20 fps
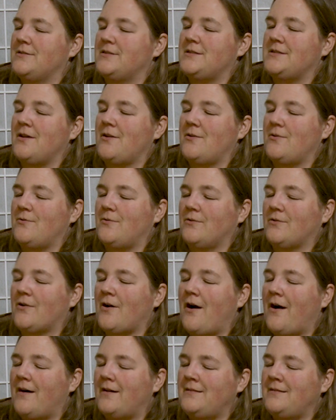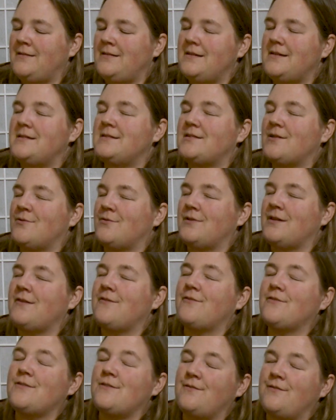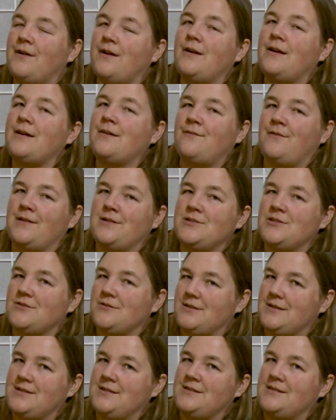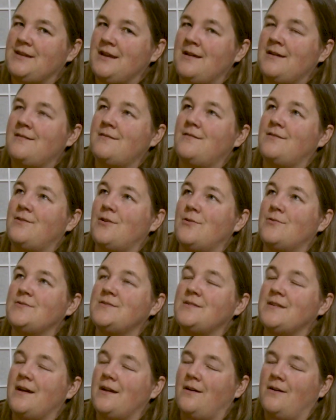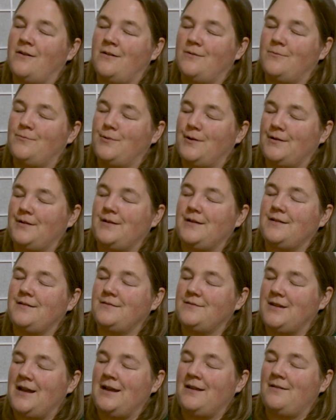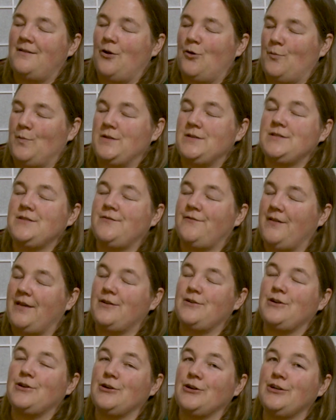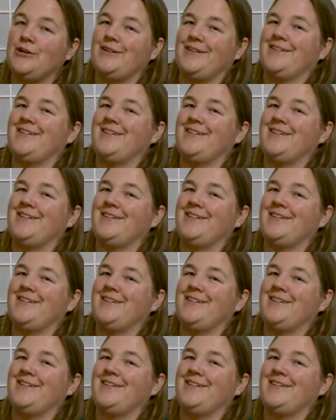So cotton is only for the very adventurous and those that are willing and open to failure.